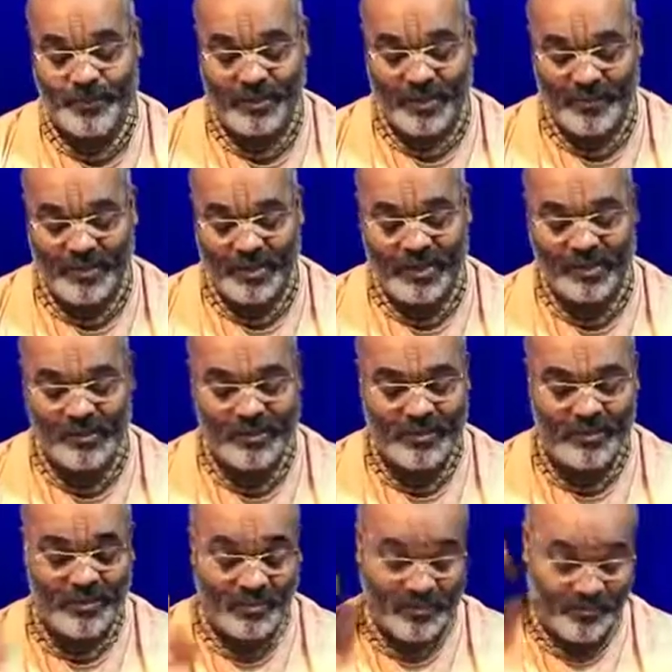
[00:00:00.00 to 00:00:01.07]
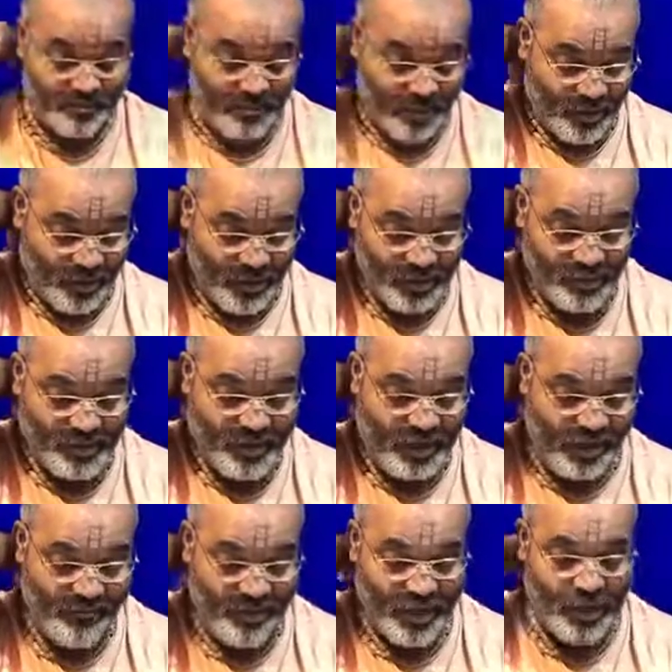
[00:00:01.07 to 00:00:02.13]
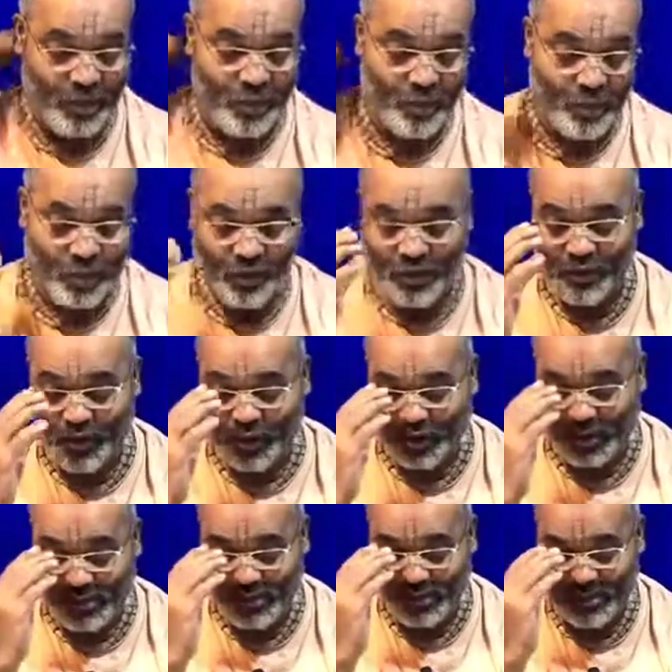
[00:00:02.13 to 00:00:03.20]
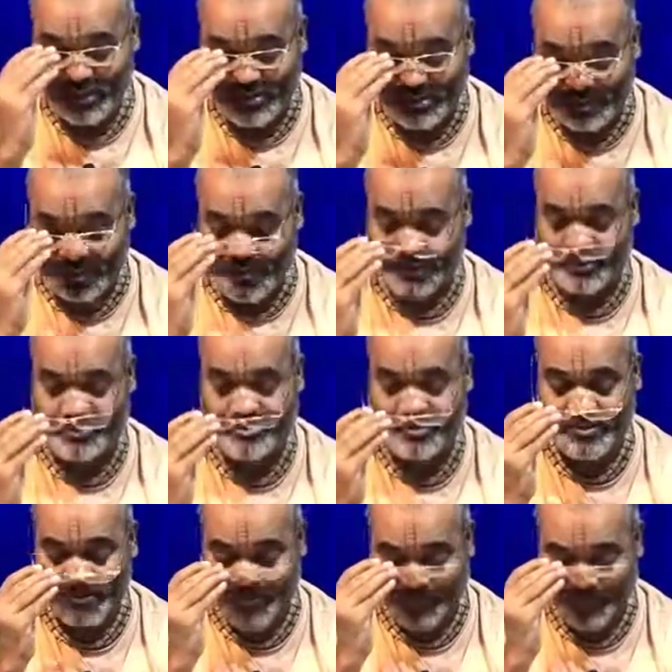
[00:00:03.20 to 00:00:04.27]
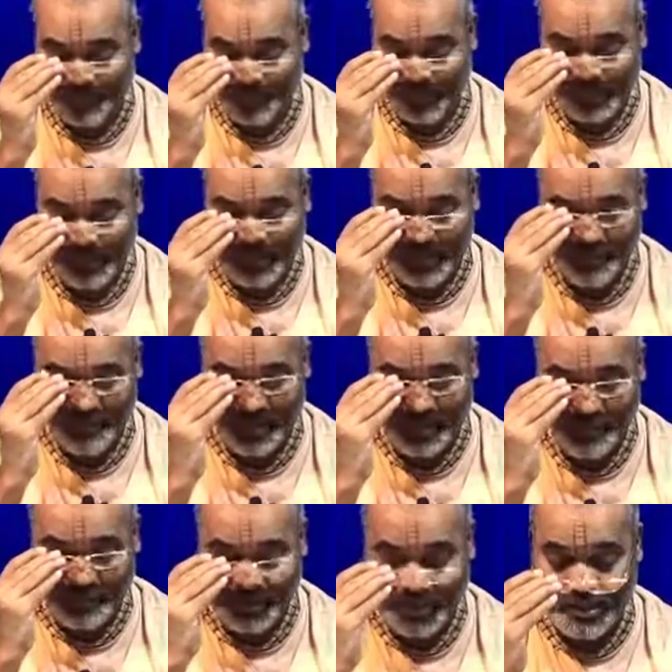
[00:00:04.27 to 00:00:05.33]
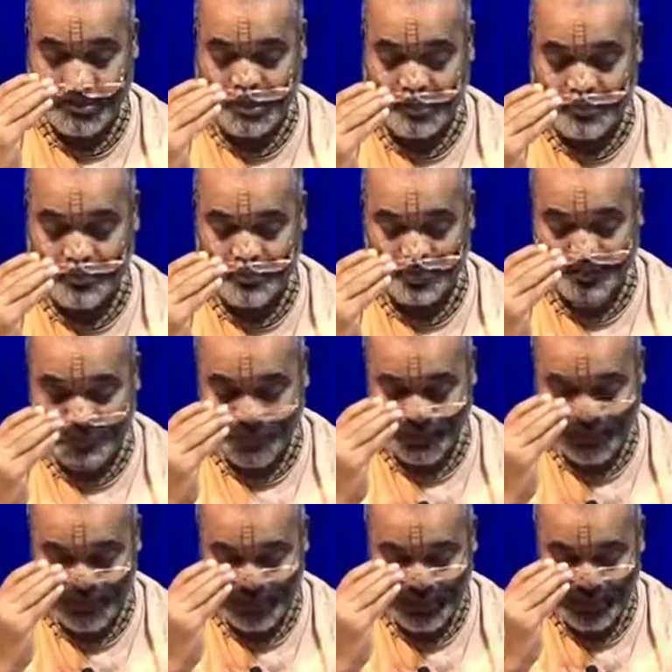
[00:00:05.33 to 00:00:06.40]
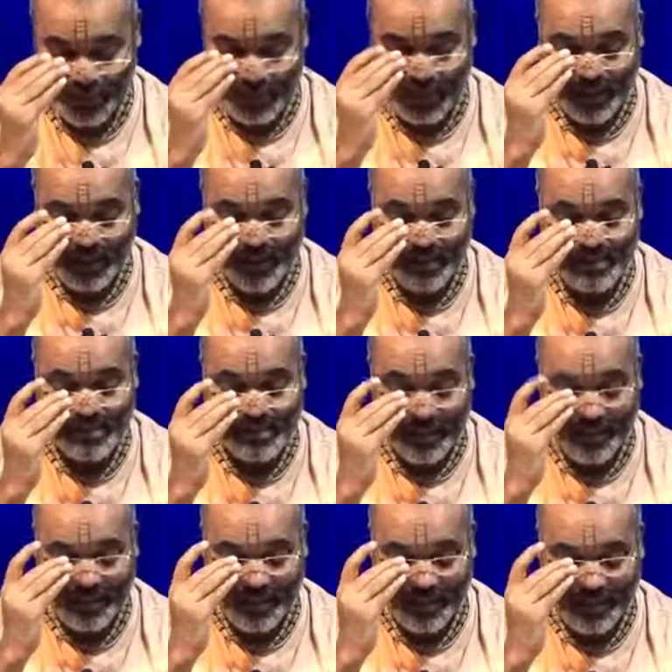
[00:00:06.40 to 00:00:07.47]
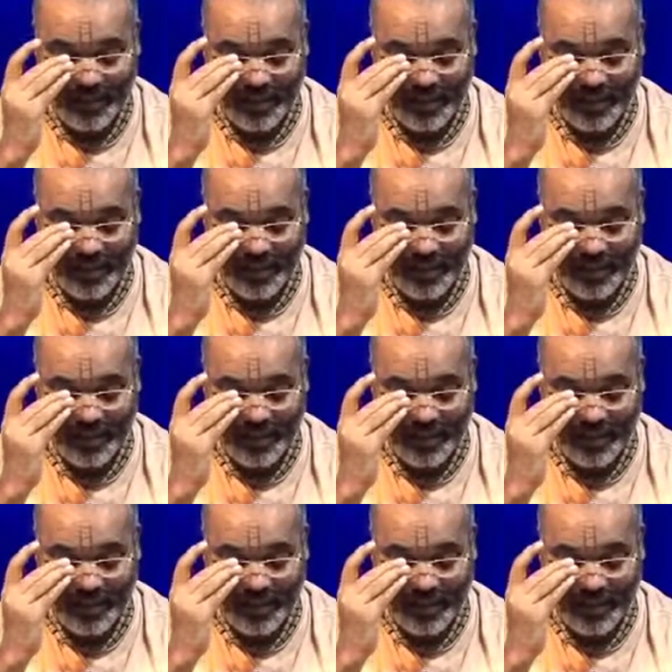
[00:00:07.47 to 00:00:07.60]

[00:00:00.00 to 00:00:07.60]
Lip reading: But because we have ignored all these things, that's why we are unable to understand